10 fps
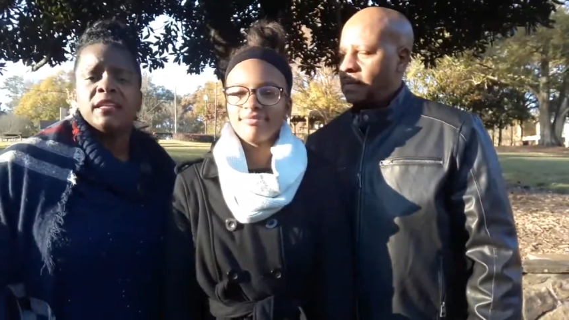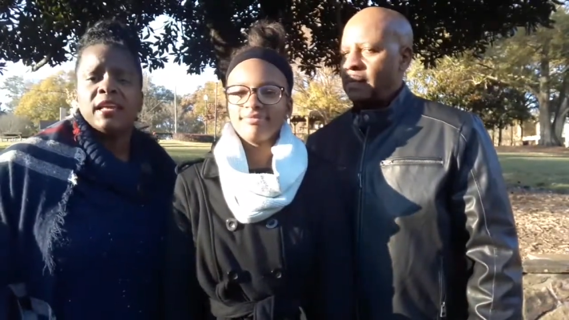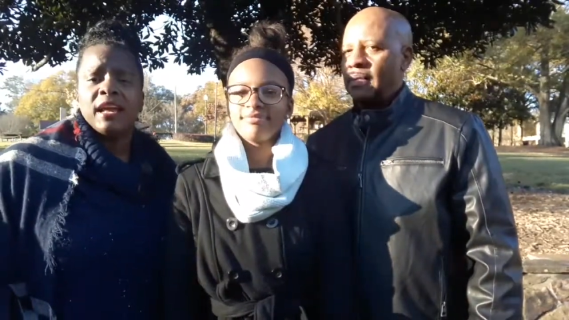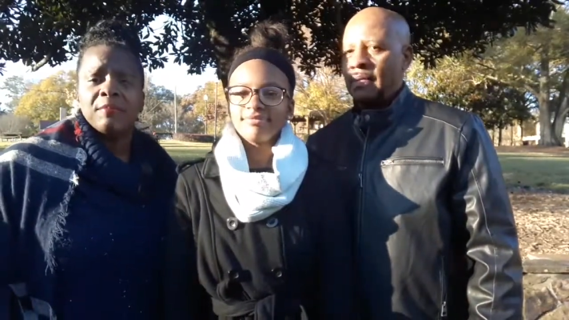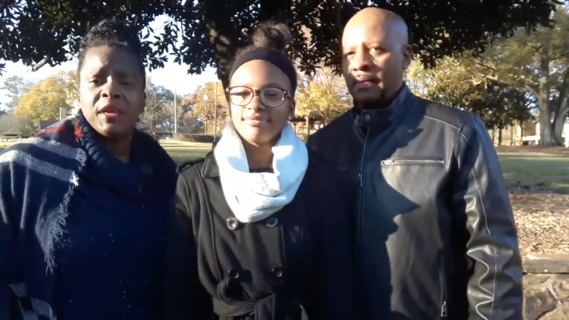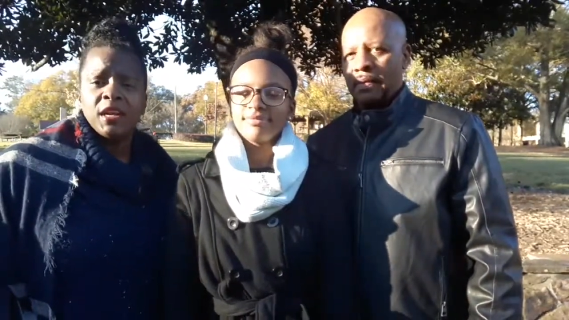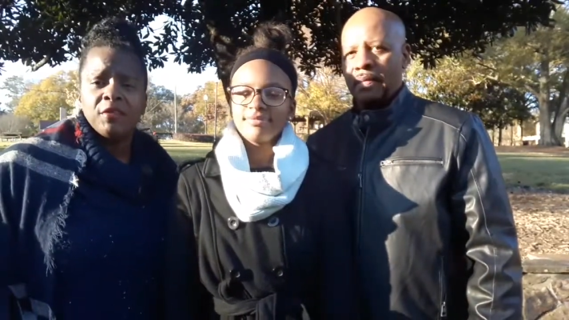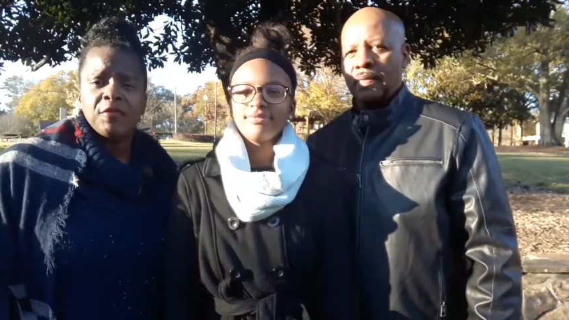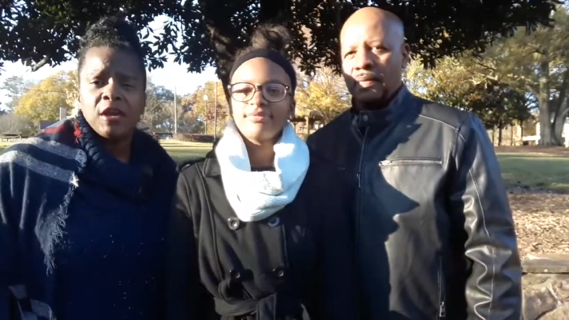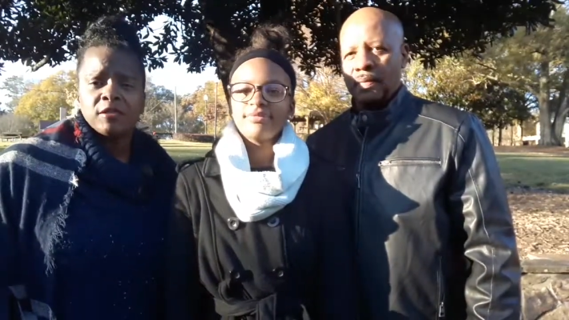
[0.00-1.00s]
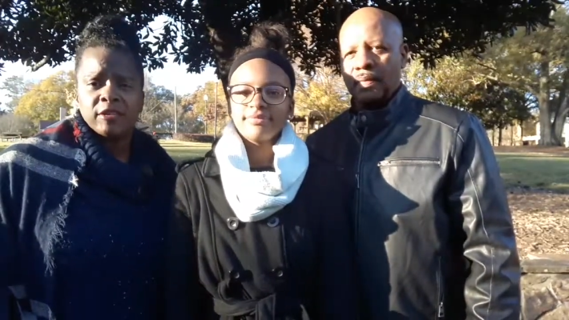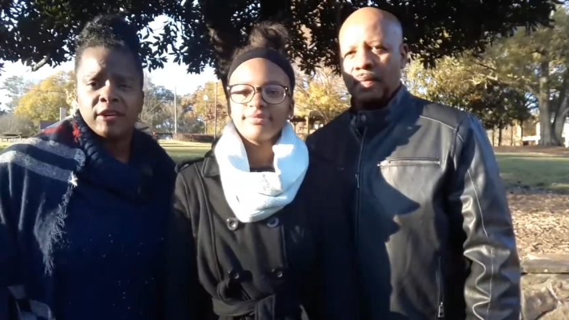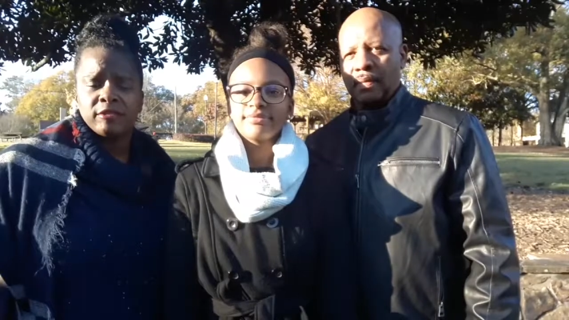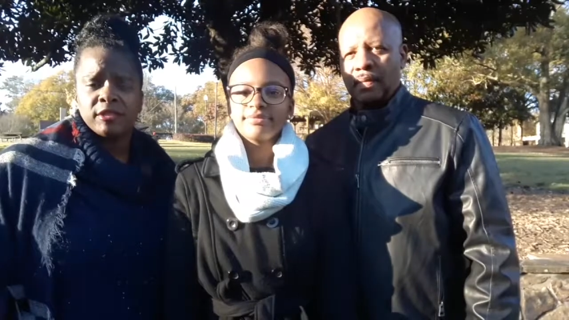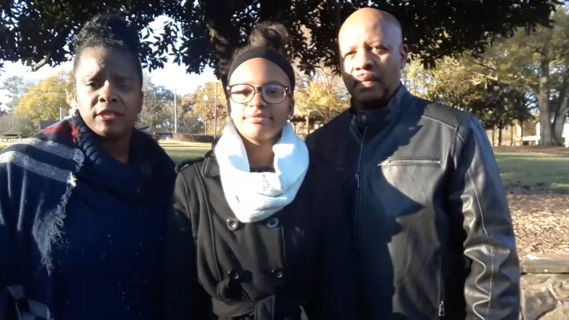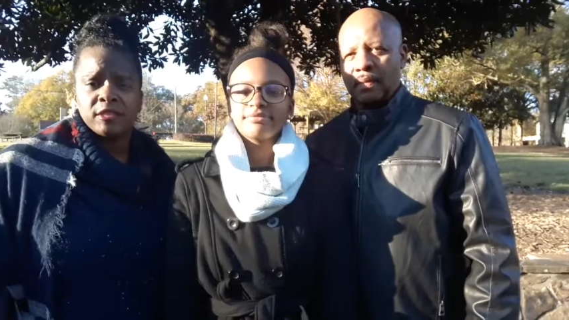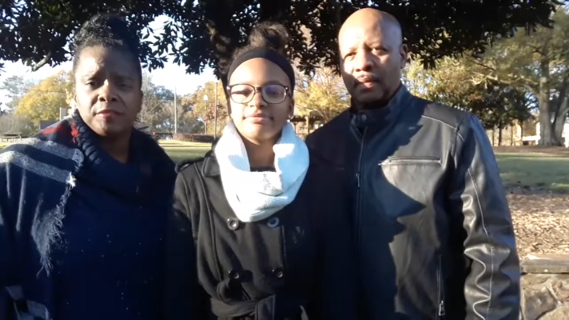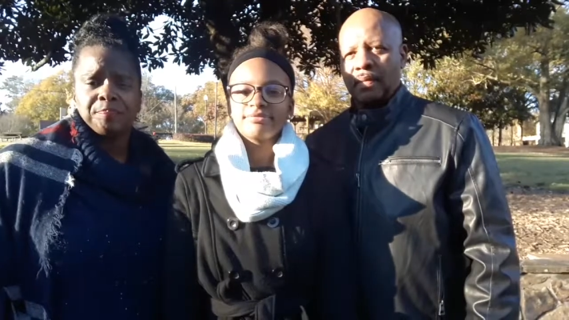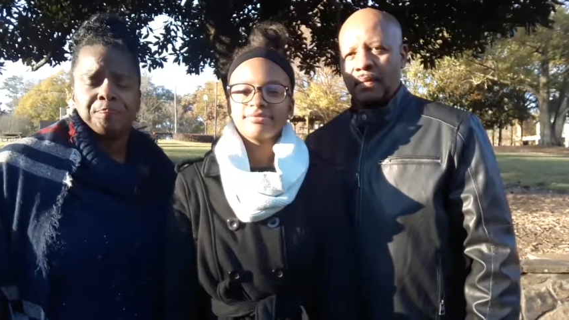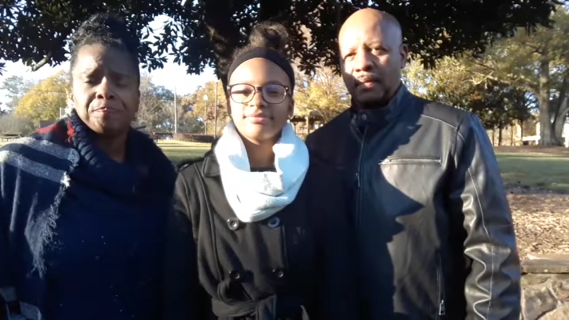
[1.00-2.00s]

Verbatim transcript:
Speaker 1: that have mm-hmm. been in the foster care system.